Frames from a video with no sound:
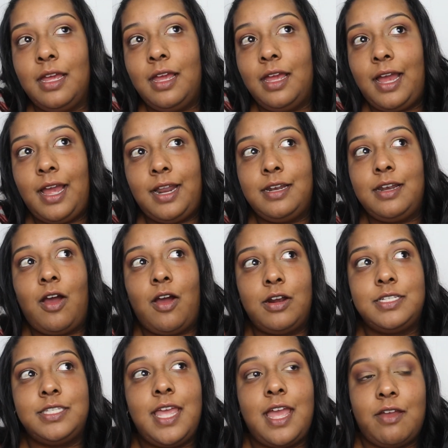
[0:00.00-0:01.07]
And
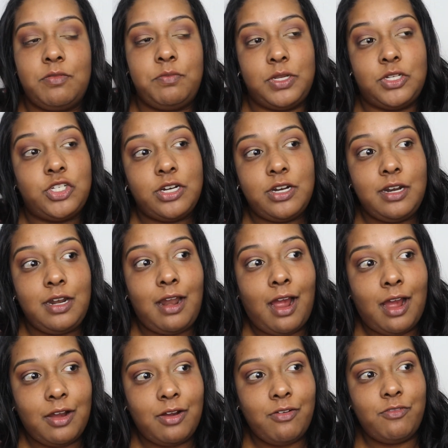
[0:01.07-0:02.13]
honestly, I have a picture
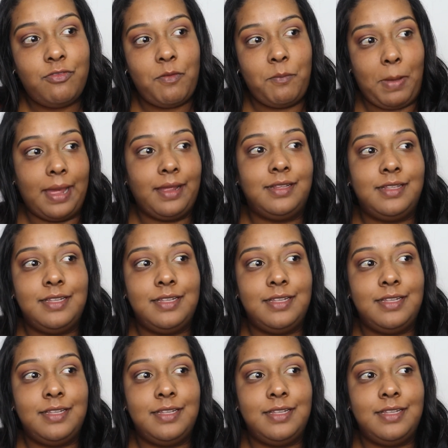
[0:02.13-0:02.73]
of back in the